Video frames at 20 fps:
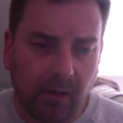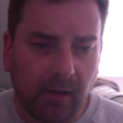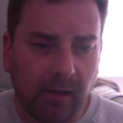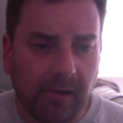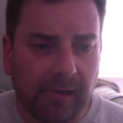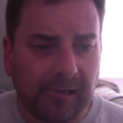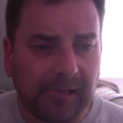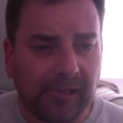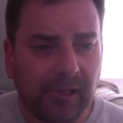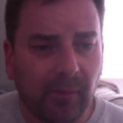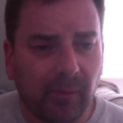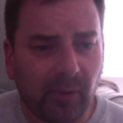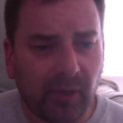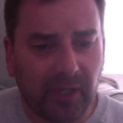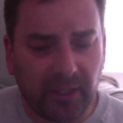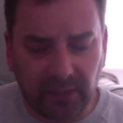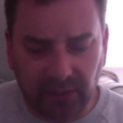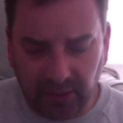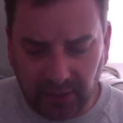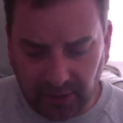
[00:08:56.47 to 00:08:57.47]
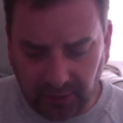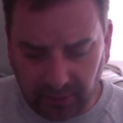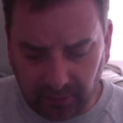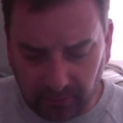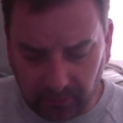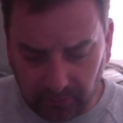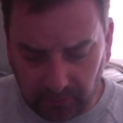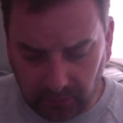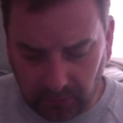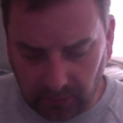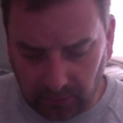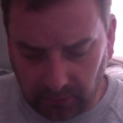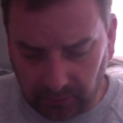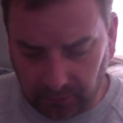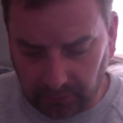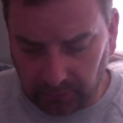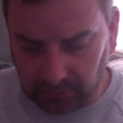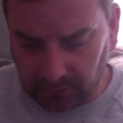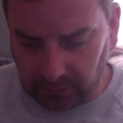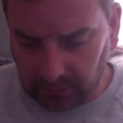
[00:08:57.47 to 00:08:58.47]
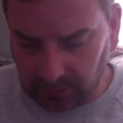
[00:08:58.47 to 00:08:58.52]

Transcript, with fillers: uh, operating system on